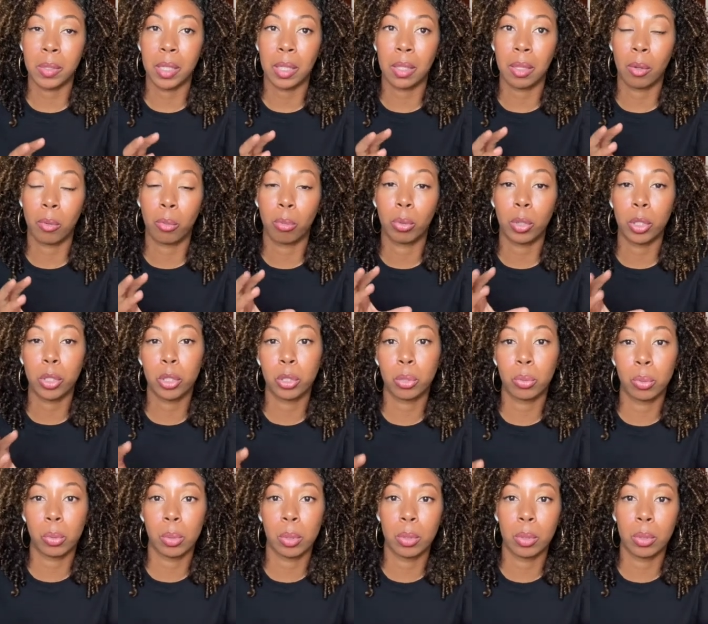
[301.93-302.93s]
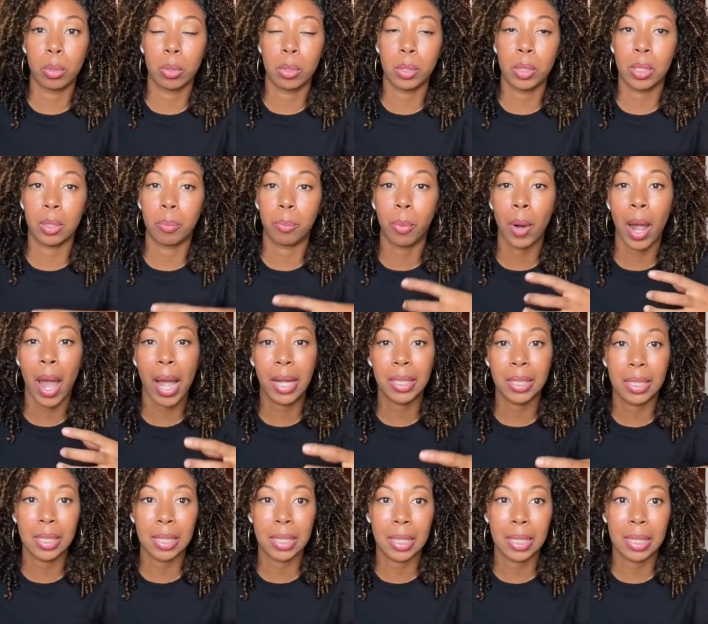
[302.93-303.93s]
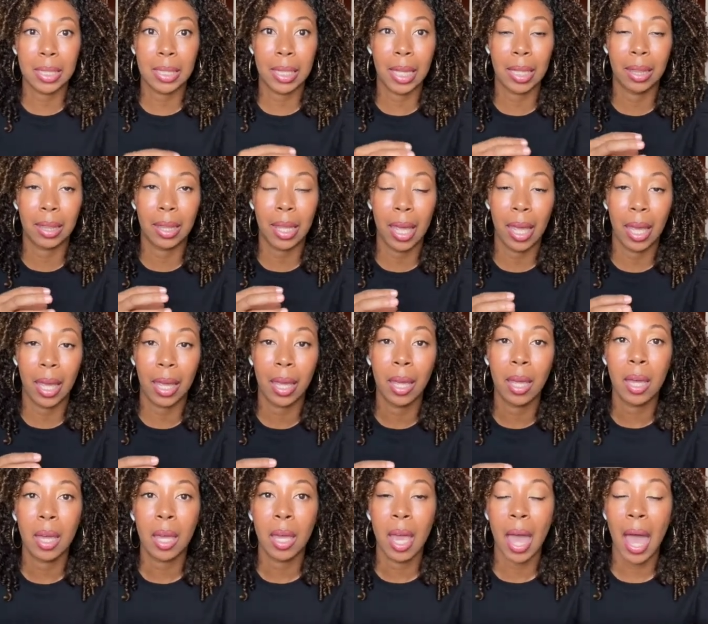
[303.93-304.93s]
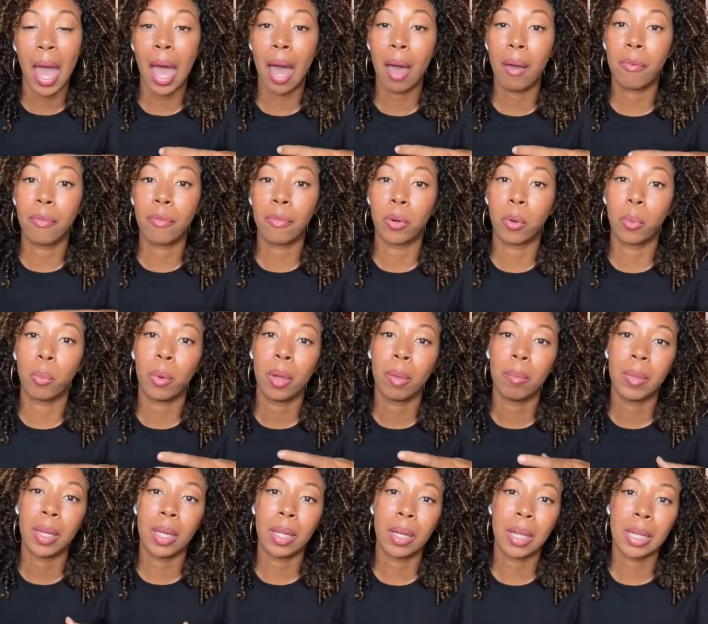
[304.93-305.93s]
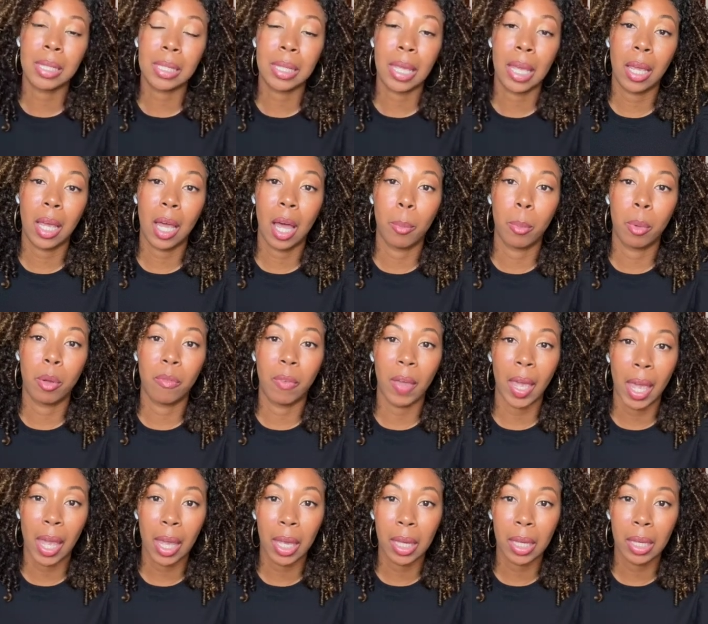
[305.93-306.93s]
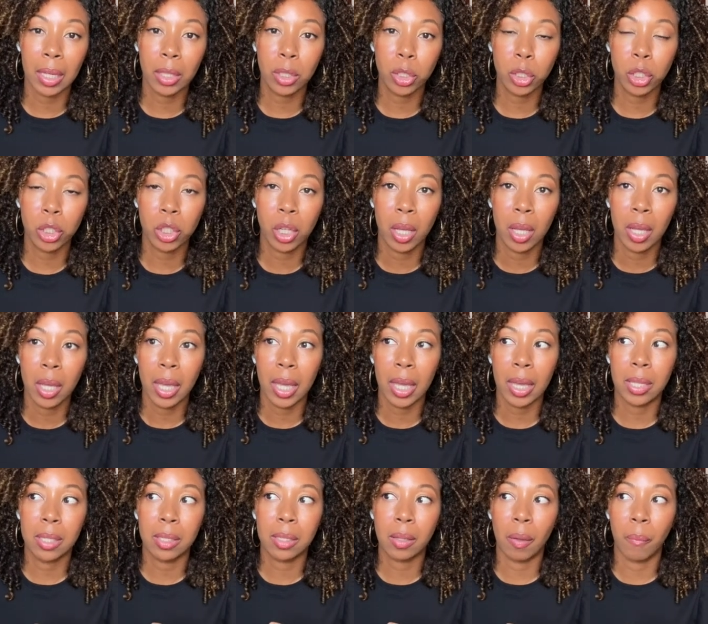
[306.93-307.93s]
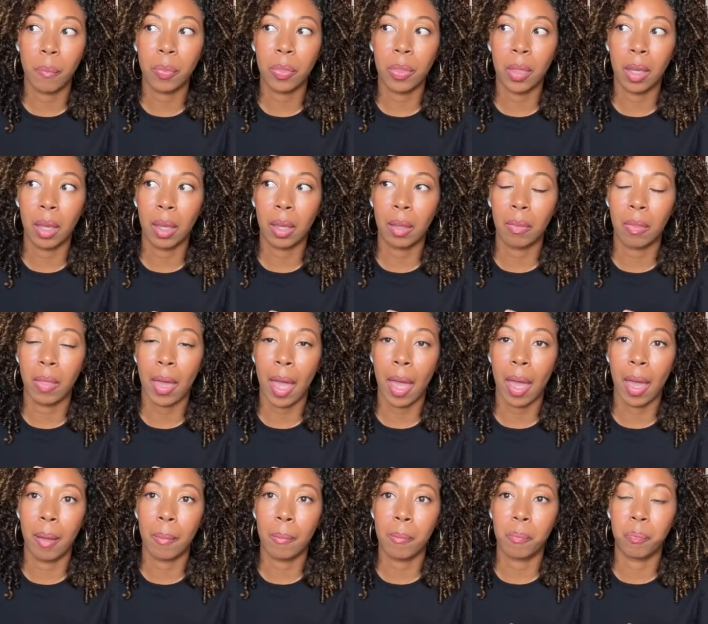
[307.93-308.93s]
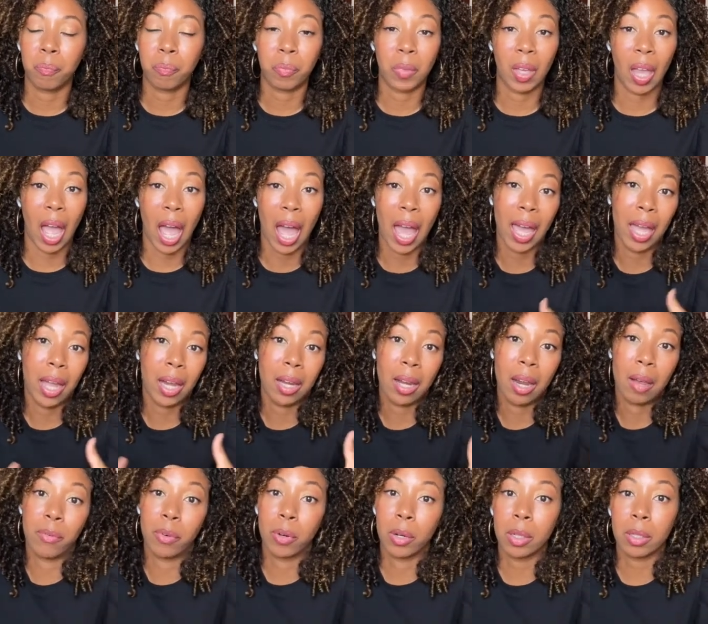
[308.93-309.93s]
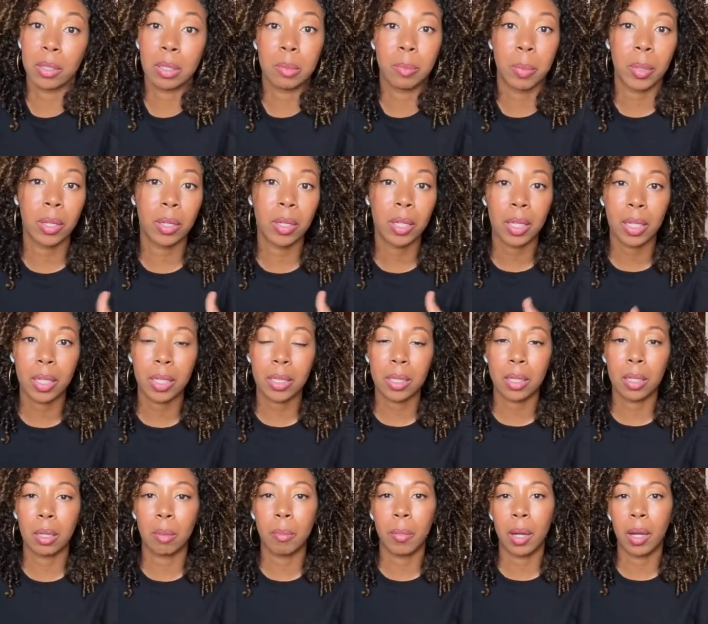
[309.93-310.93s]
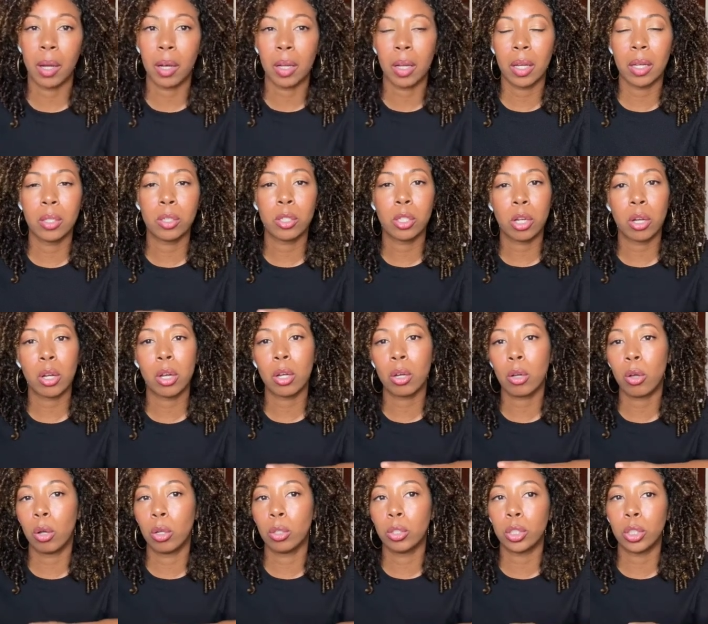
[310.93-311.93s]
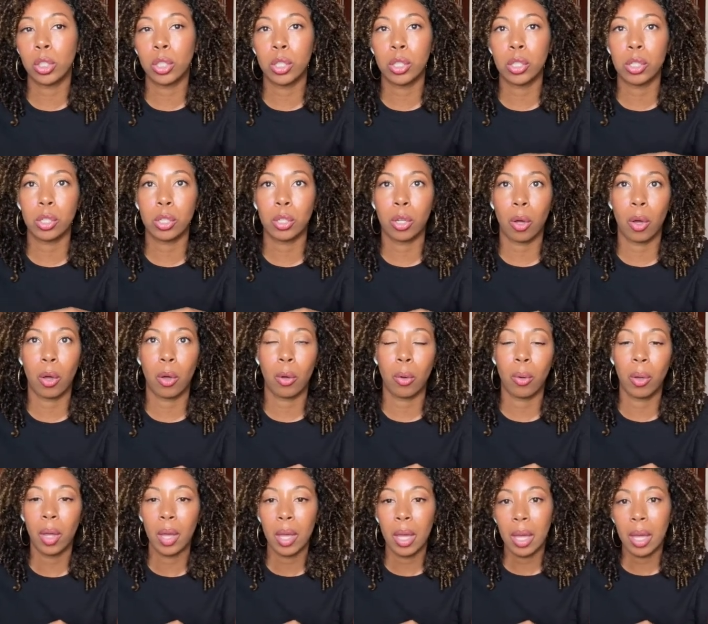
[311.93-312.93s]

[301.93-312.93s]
and the rituals and practices that they have for women as they come of age is something that I have never experienced in America. In certain cultures, you know,